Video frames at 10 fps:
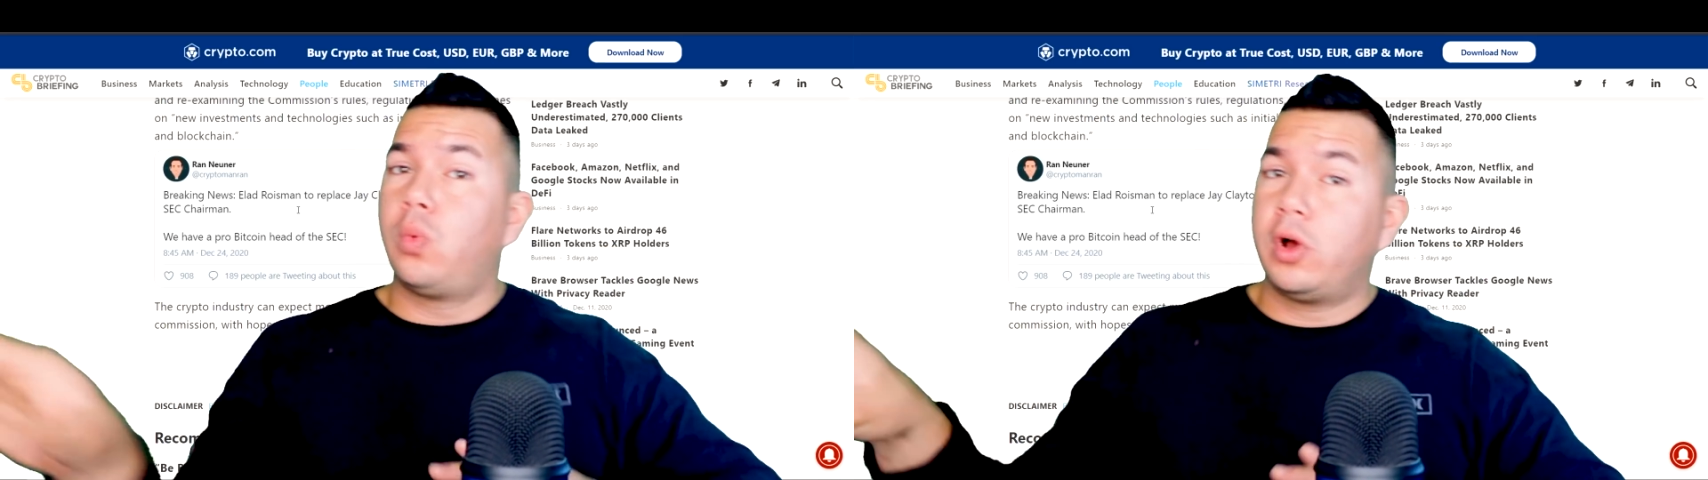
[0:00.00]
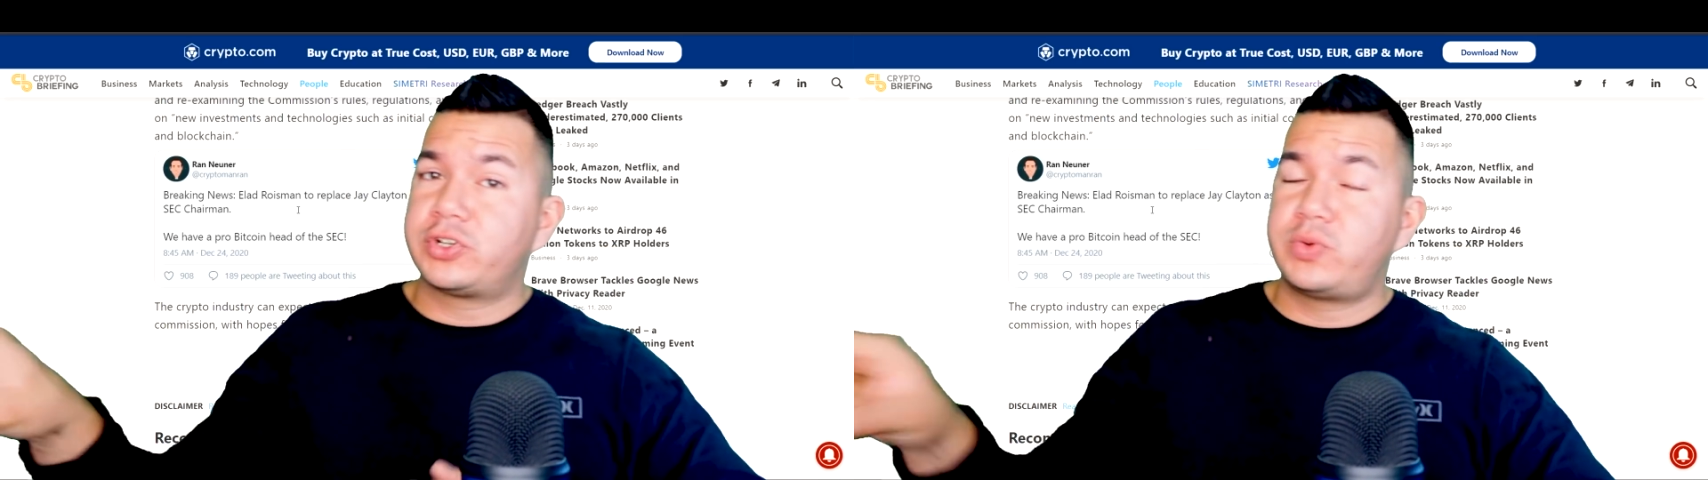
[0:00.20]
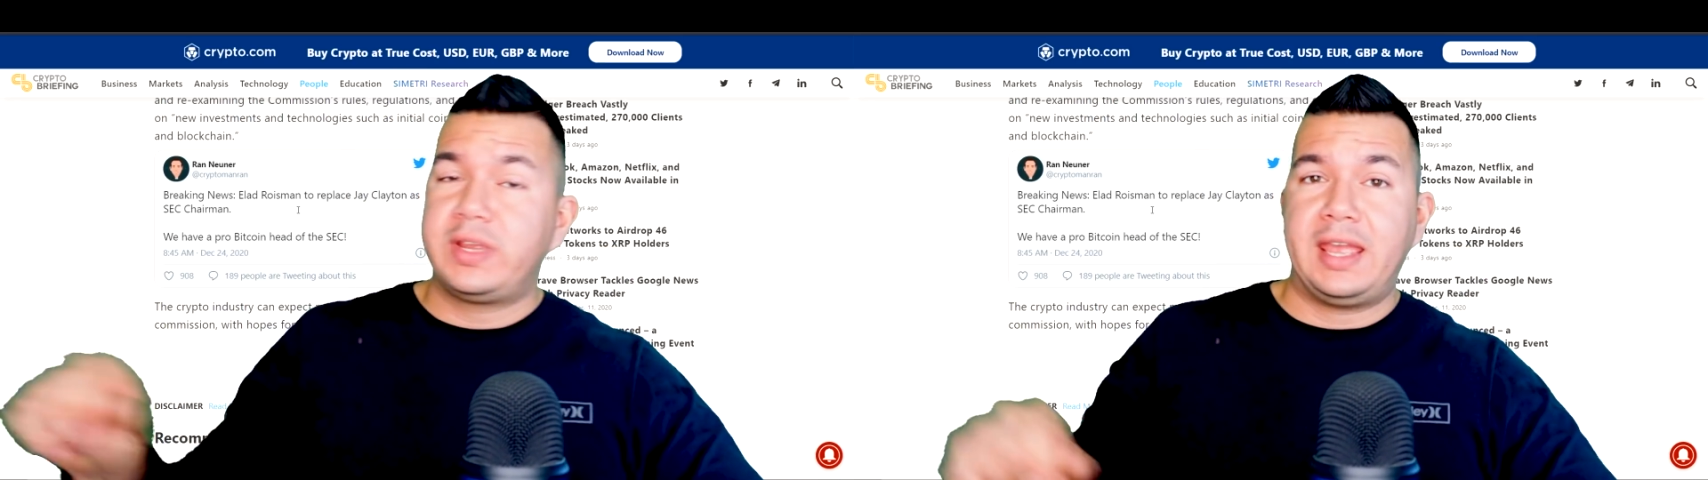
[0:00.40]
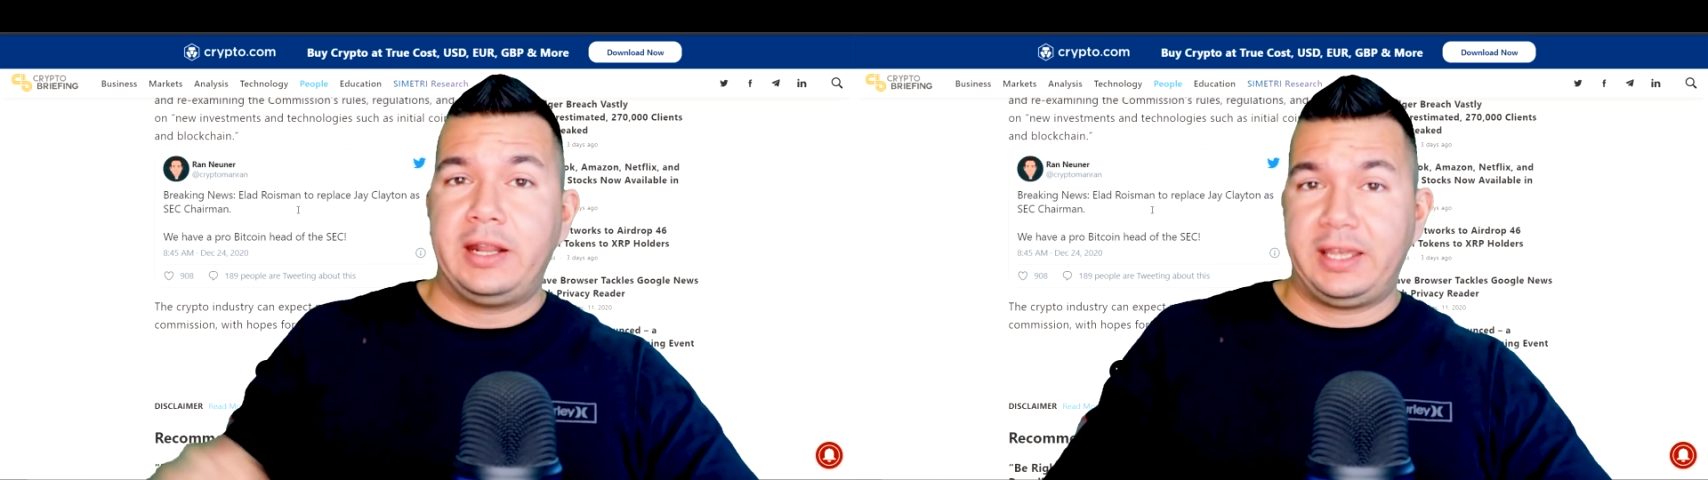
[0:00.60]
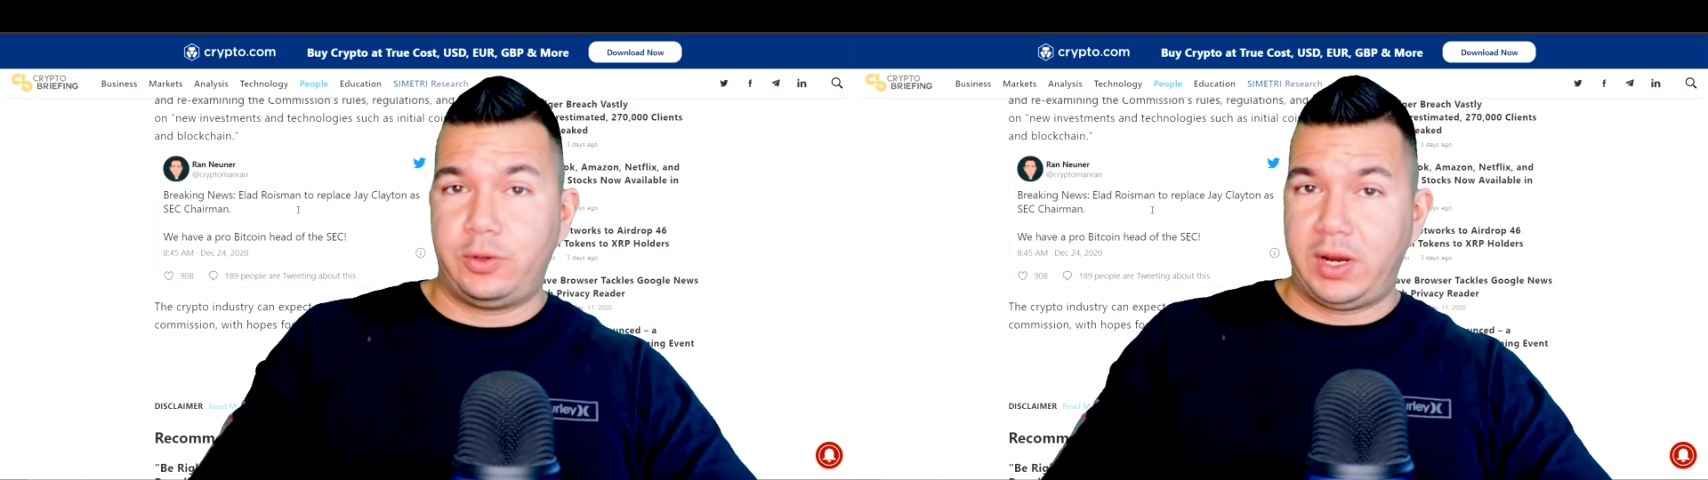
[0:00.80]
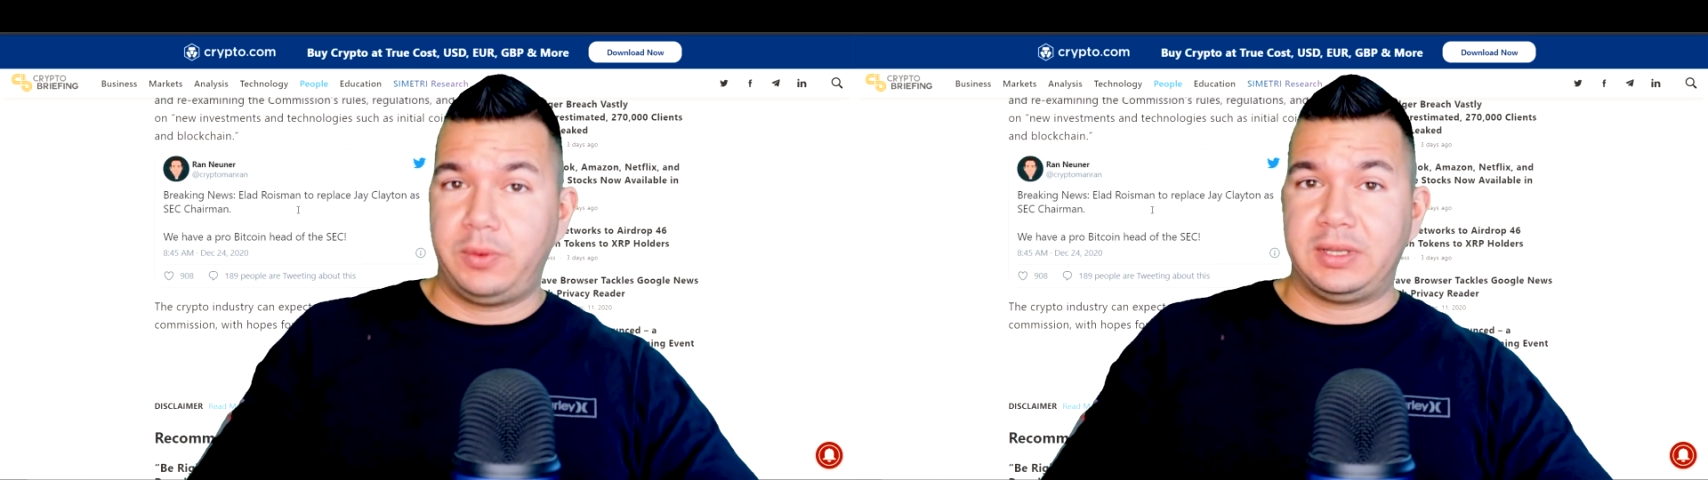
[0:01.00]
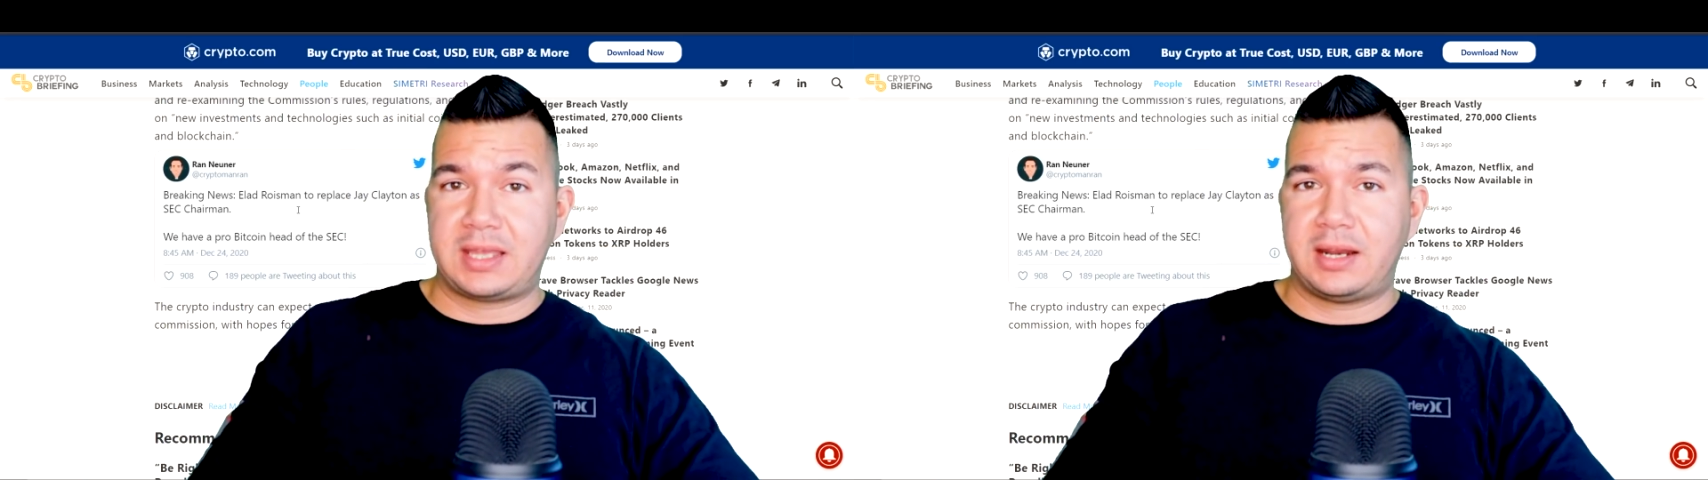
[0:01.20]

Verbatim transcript: Wall Street can't get away with this kind of